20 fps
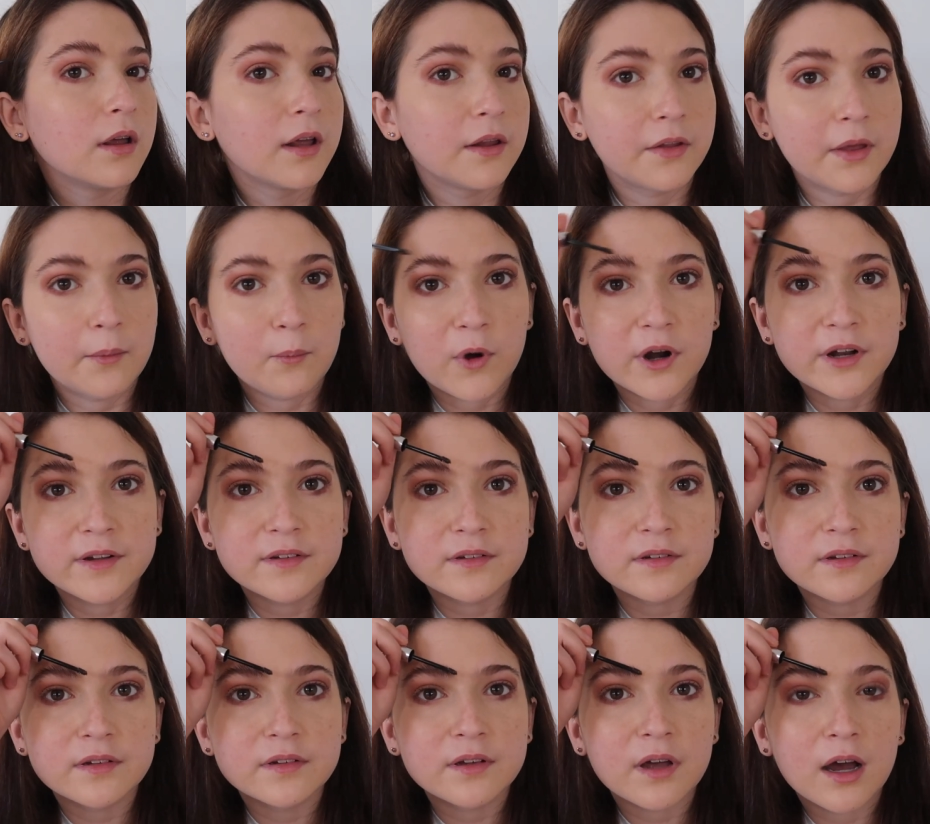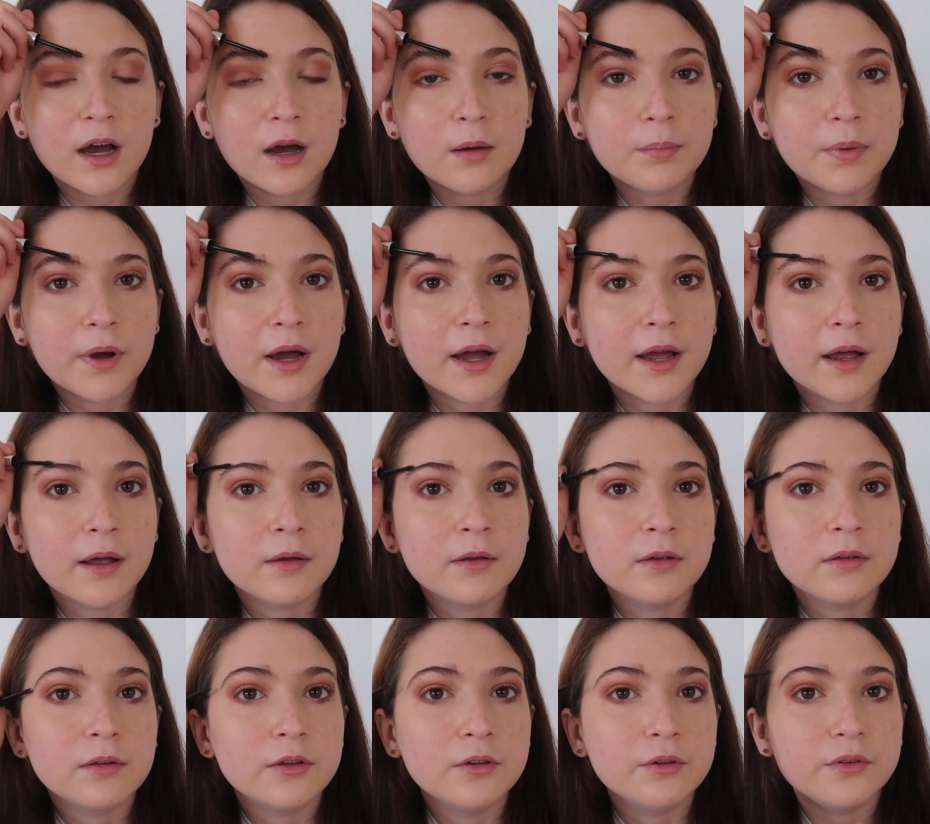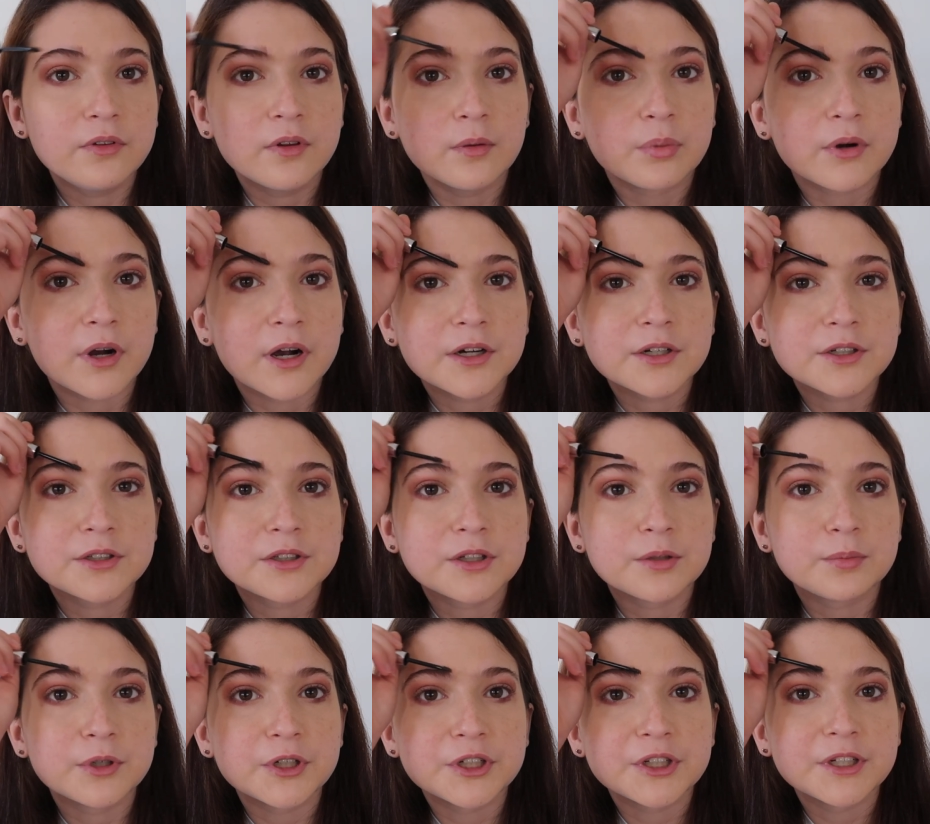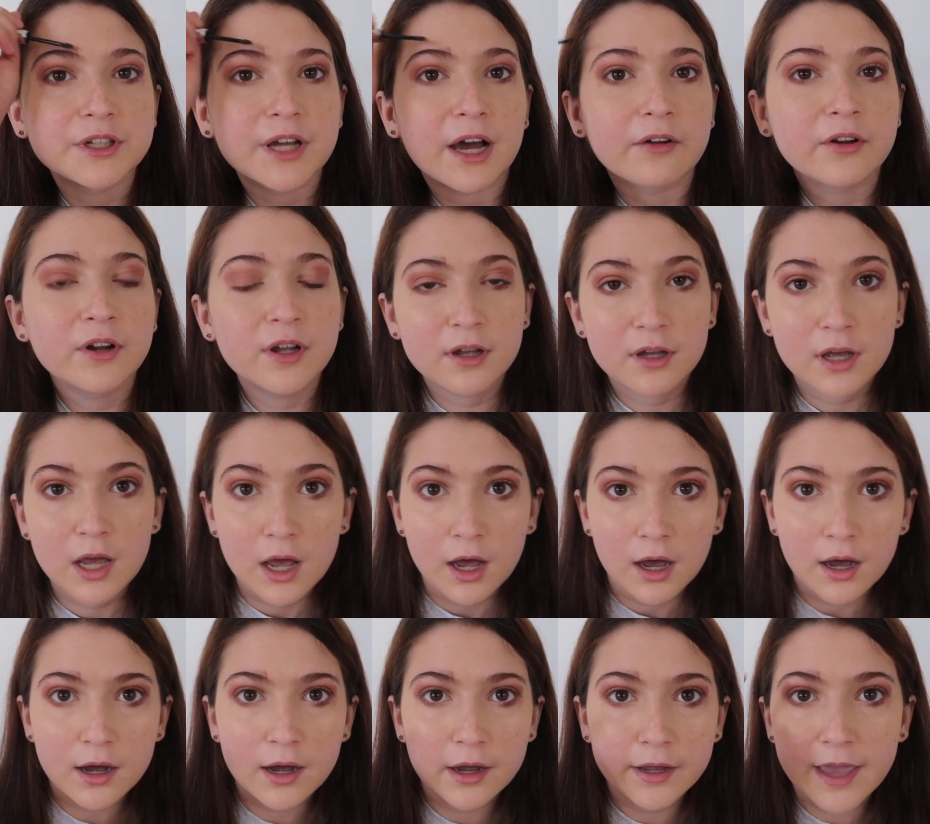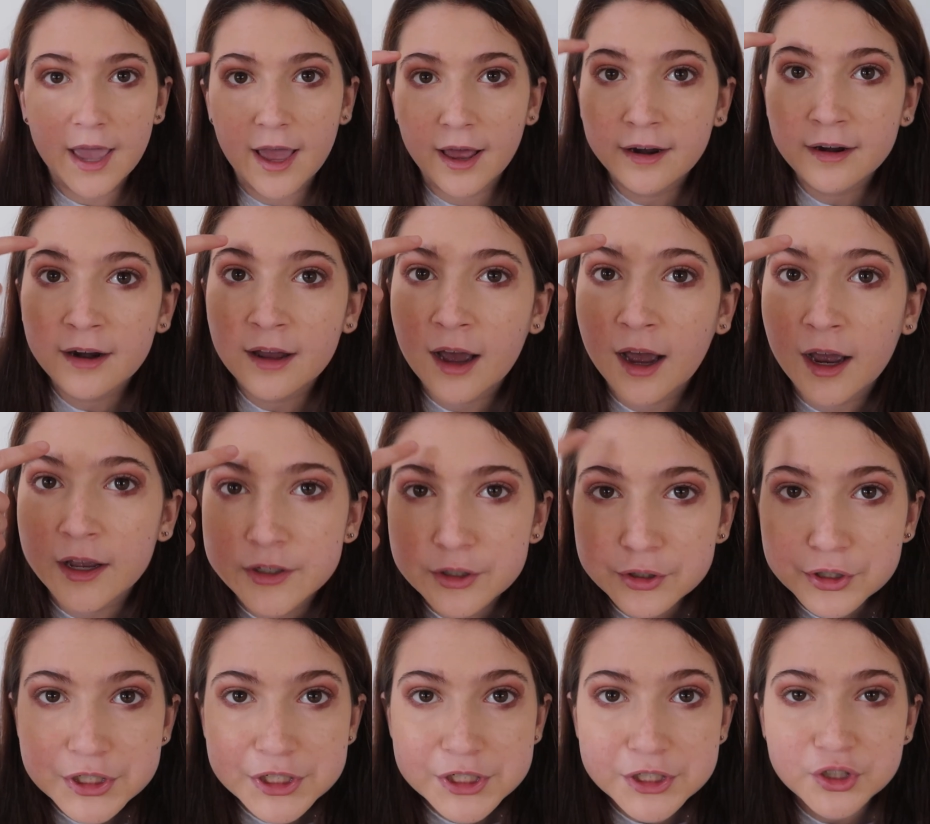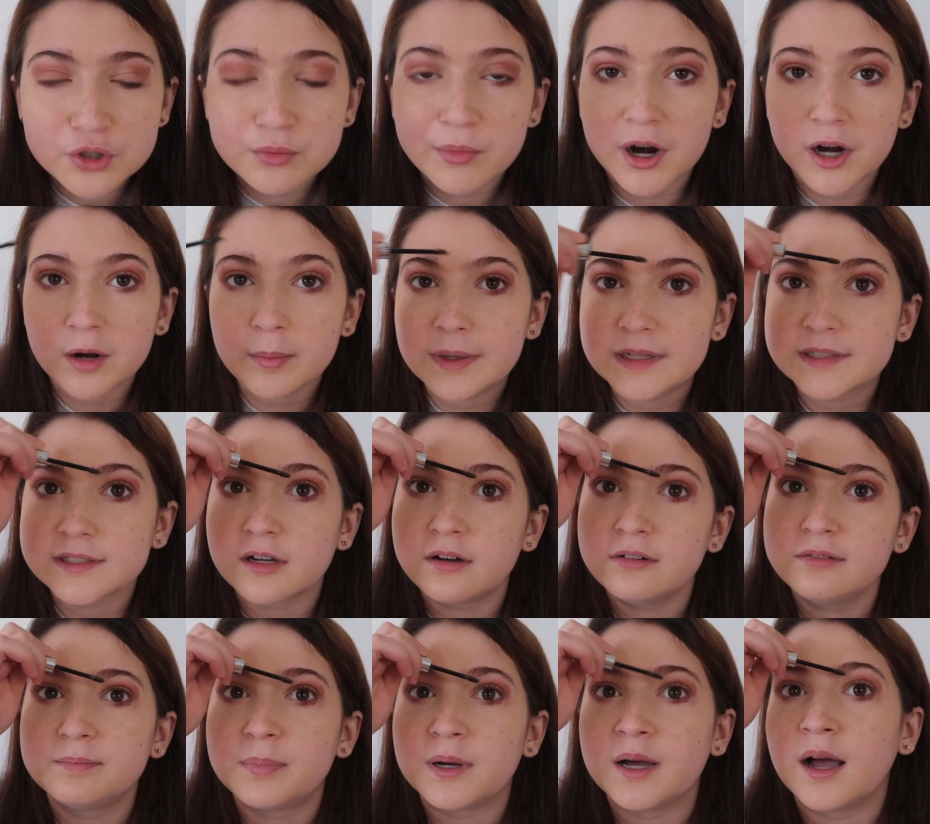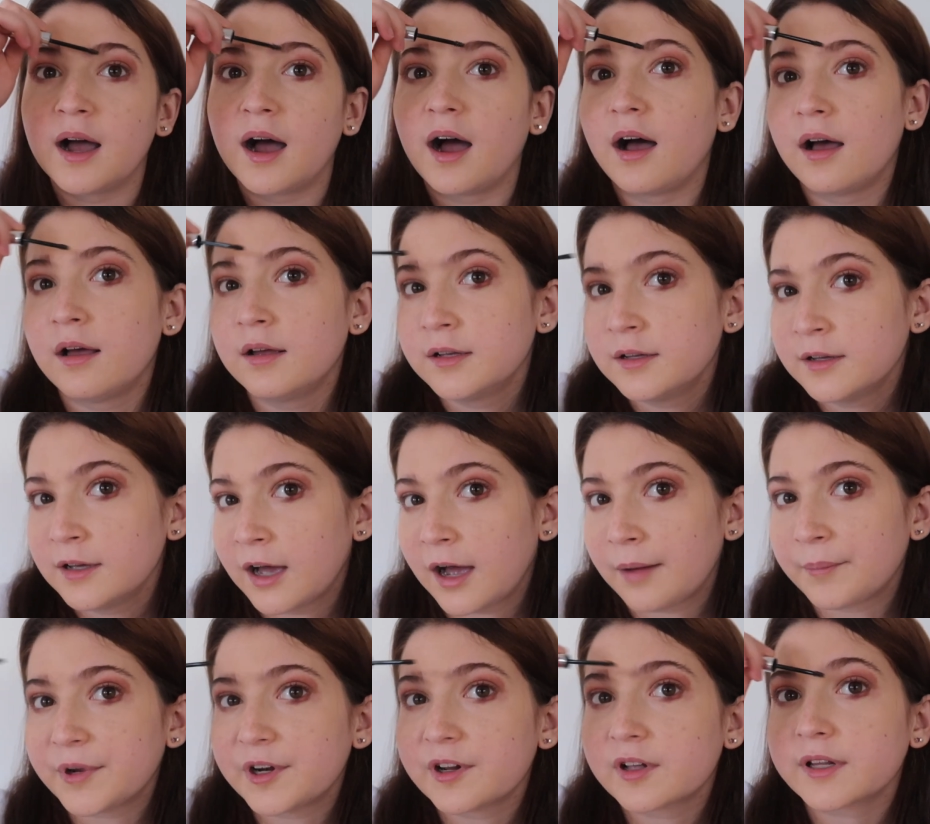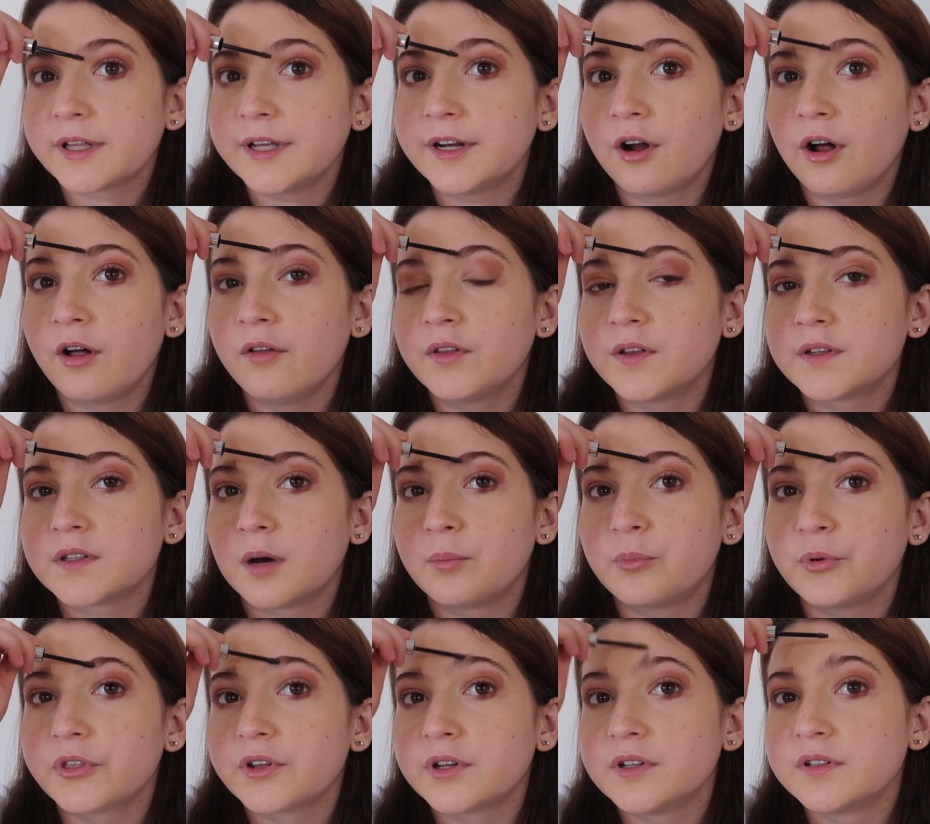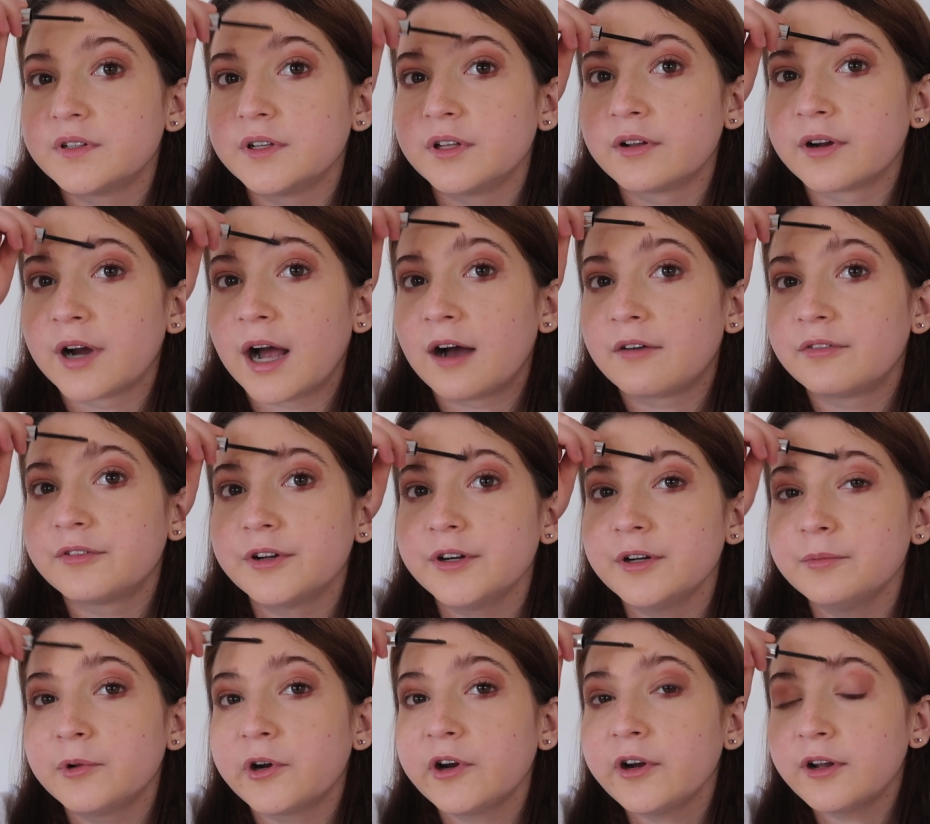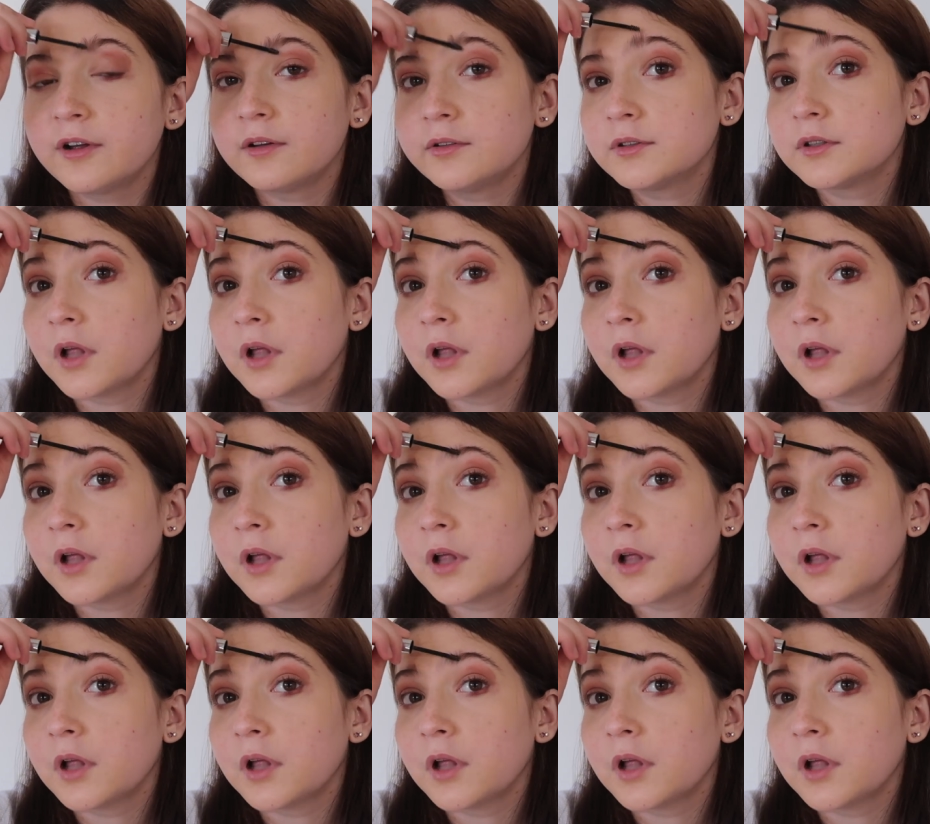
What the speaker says: And then once it's up, I use the brush to push it down. Again, I usually do mark myself, but I'm gonna clean all of this up with concealer afterward.